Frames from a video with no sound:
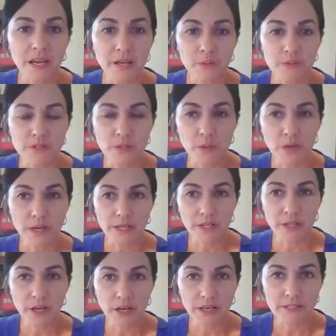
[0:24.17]
It was quite
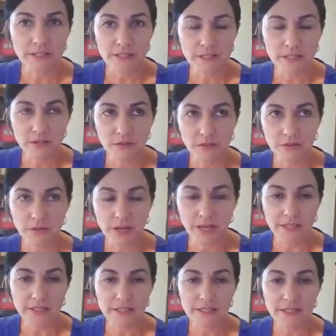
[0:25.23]
nice to
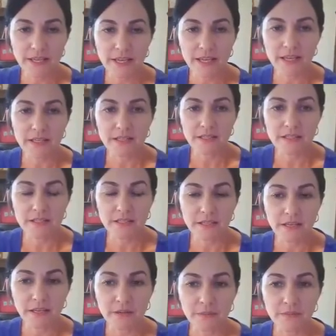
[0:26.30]
understand
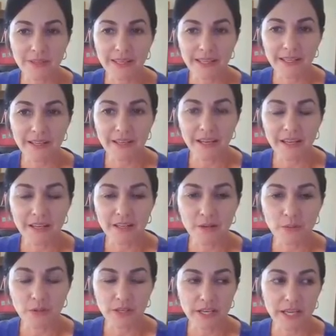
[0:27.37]

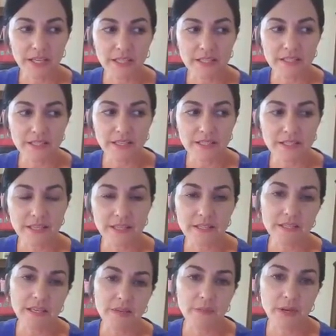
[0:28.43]
what Katie discussed the other
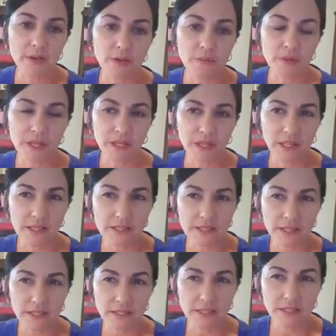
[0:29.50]
day about her being
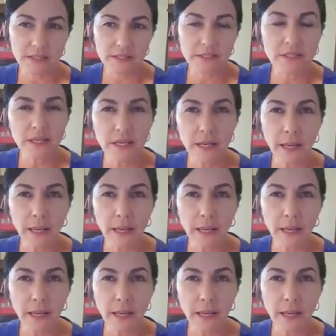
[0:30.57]
clairsentient.